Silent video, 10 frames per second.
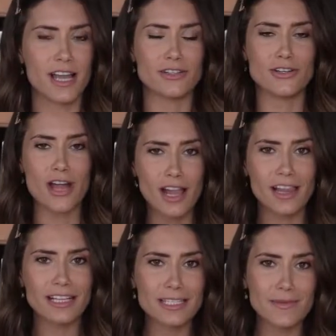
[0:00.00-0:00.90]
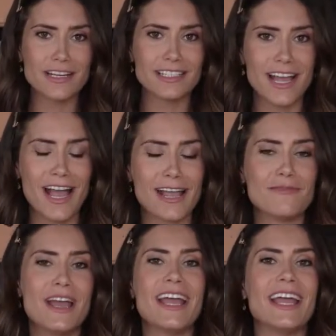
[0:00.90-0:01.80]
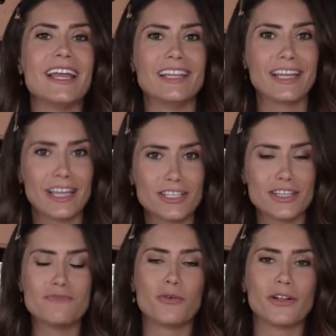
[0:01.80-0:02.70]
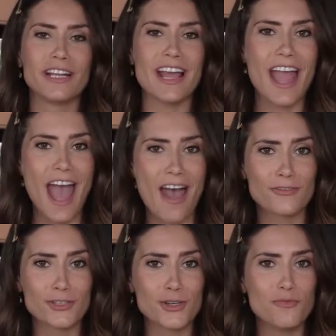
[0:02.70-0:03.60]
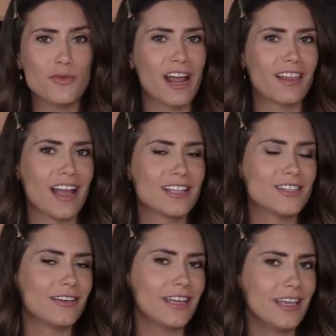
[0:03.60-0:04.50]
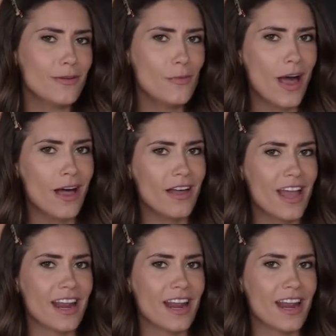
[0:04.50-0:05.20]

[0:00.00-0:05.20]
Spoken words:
I do not like spending time in the kitchen more than I have to, but I like to eat well